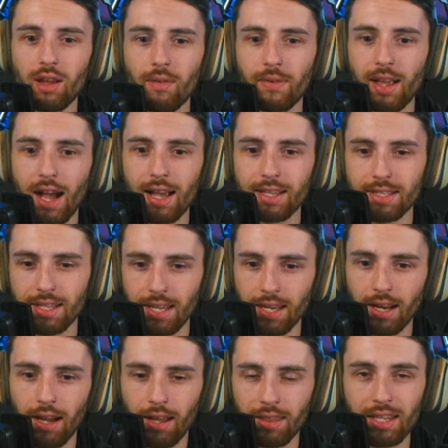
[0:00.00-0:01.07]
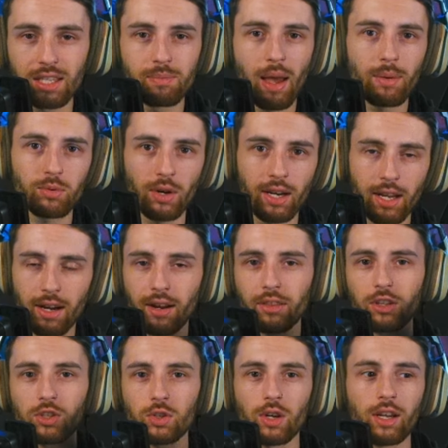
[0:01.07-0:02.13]
if you guys did these maps right here on the
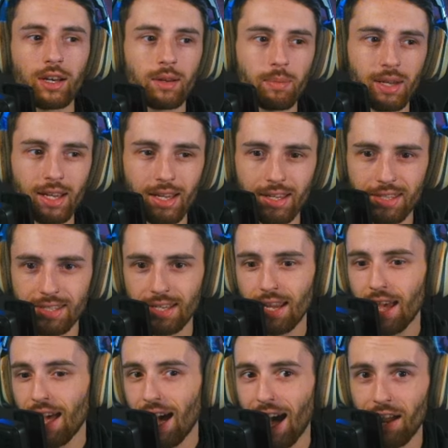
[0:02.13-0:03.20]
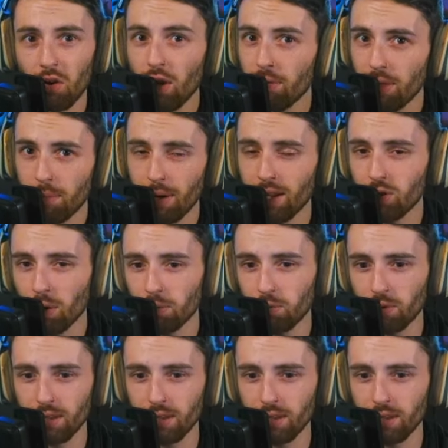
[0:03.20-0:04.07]
screen, because I don't have that many jumps for